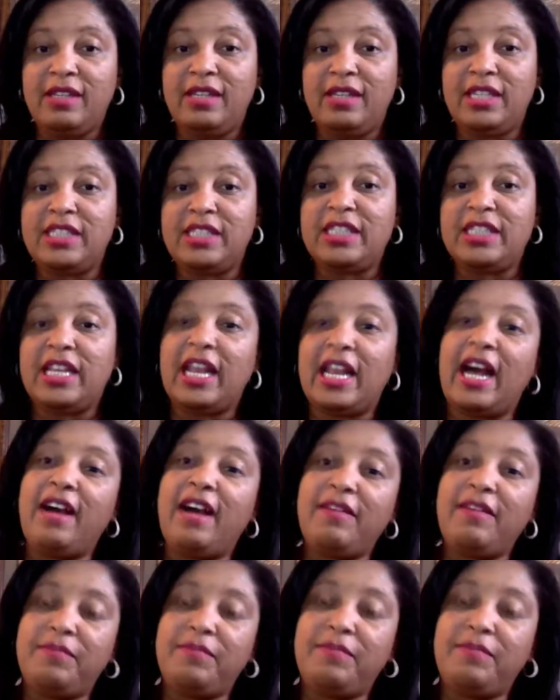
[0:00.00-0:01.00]
he said,
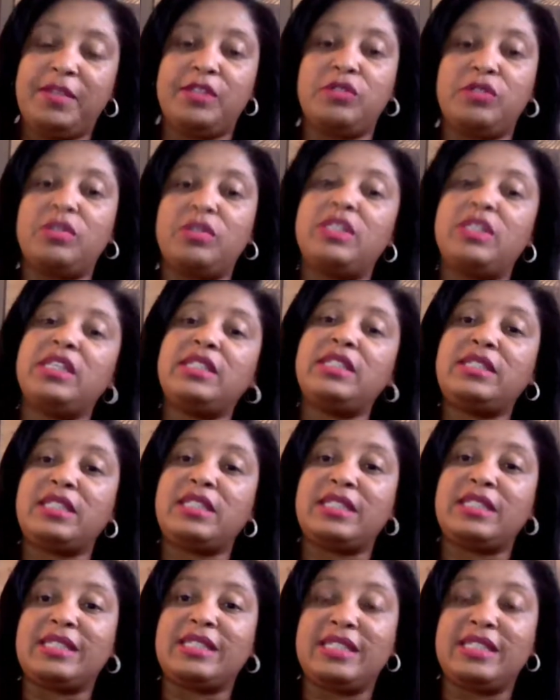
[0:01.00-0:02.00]
I've been doing this
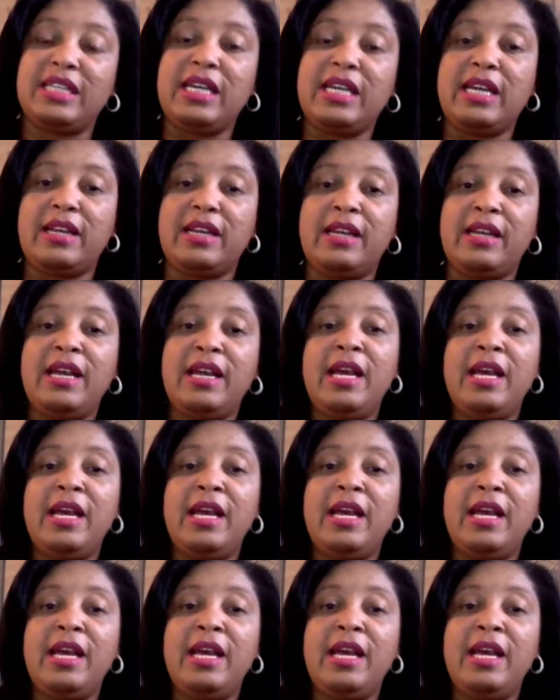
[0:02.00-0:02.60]
since then